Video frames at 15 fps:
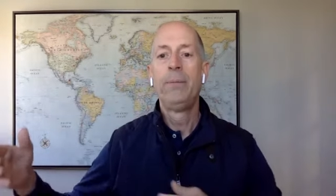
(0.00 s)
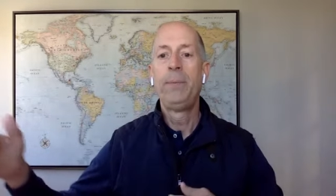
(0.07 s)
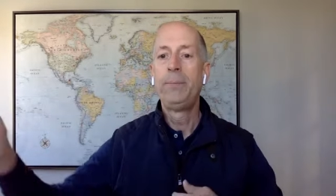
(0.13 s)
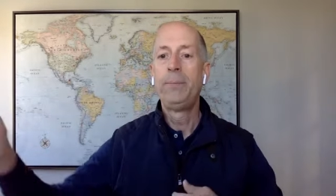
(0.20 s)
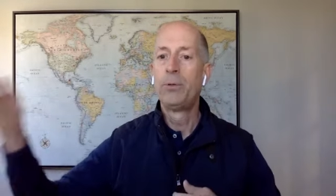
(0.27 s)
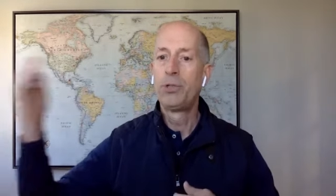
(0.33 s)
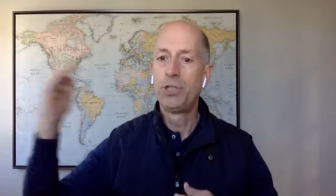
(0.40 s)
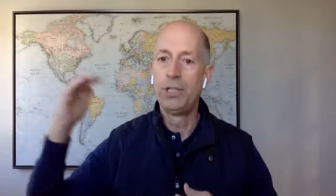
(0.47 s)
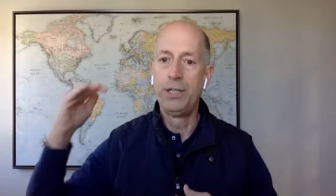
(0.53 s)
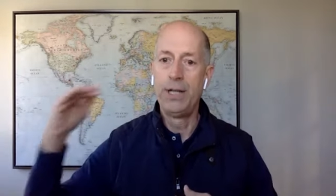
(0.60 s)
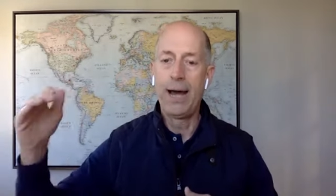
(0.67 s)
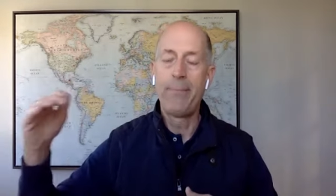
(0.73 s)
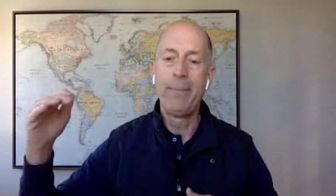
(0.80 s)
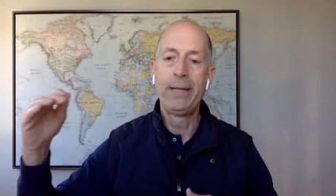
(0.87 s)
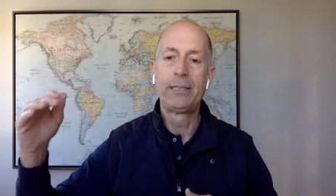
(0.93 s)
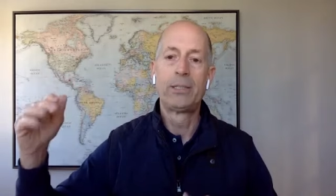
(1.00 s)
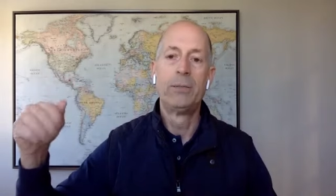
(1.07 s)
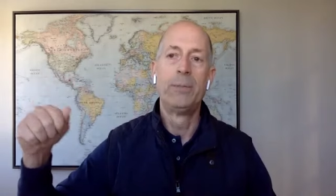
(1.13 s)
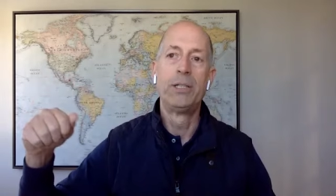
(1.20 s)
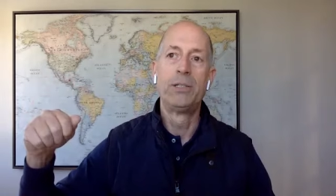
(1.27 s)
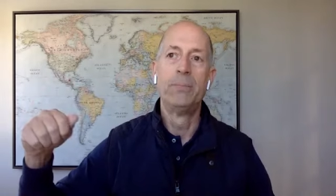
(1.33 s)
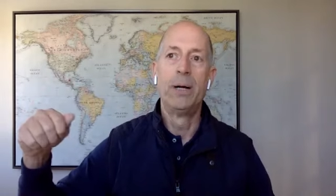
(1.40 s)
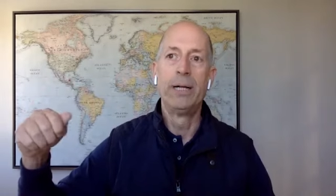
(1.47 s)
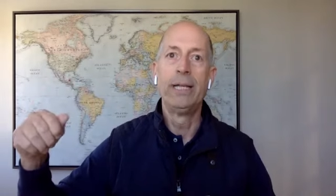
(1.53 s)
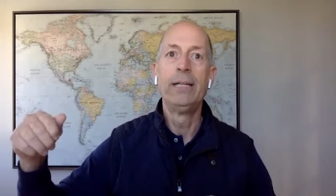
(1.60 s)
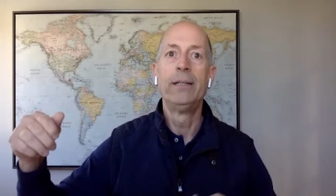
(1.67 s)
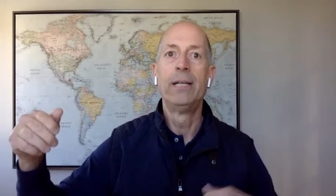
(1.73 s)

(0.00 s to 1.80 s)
people should not make so much money.